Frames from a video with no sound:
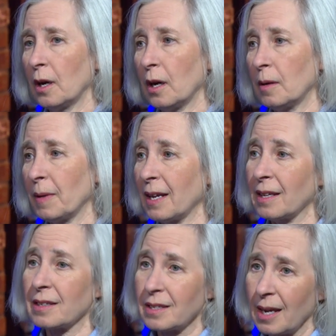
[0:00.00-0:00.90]
And
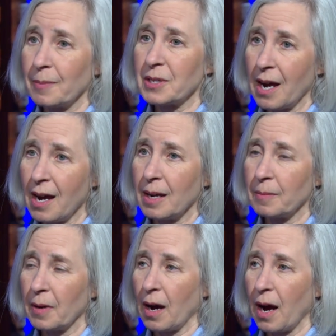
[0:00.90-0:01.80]
at the same
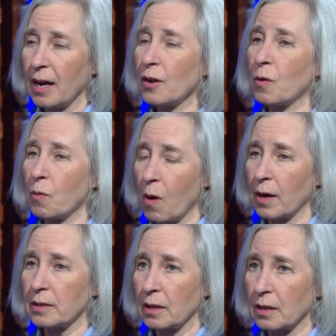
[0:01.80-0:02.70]
time, I don't
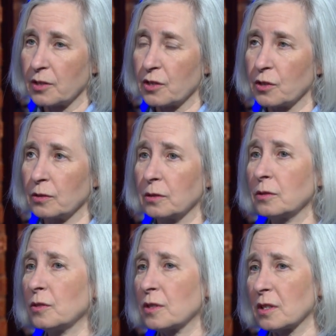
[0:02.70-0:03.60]
want us to
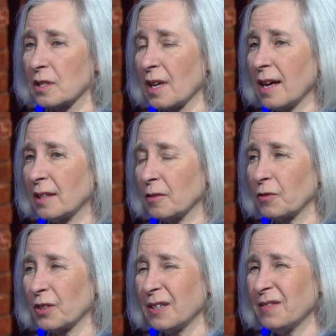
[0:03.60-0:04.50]
lose the sight that
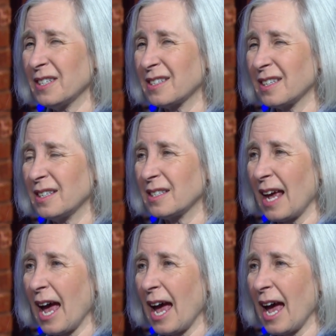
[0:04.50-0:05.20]
forgiveness is